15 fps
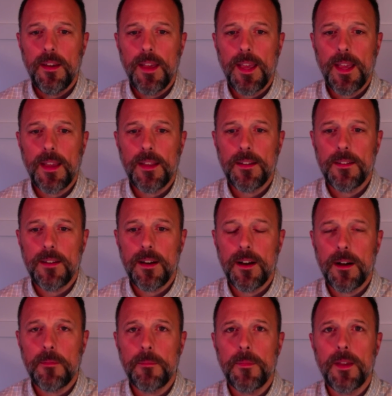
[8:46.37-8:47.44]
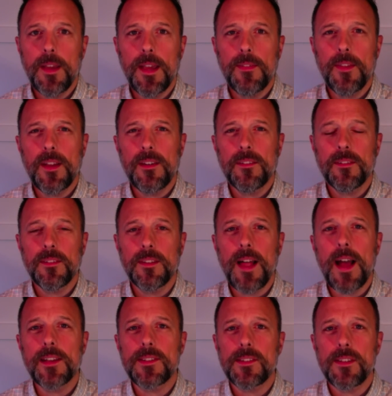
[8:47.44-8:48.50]
And then
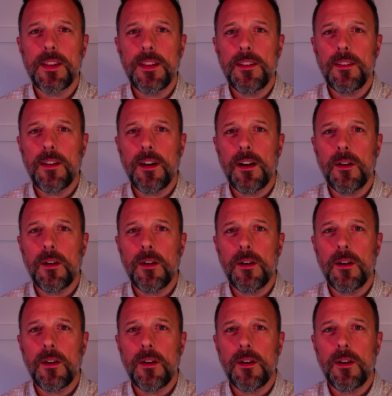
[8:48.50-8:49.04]
lastly,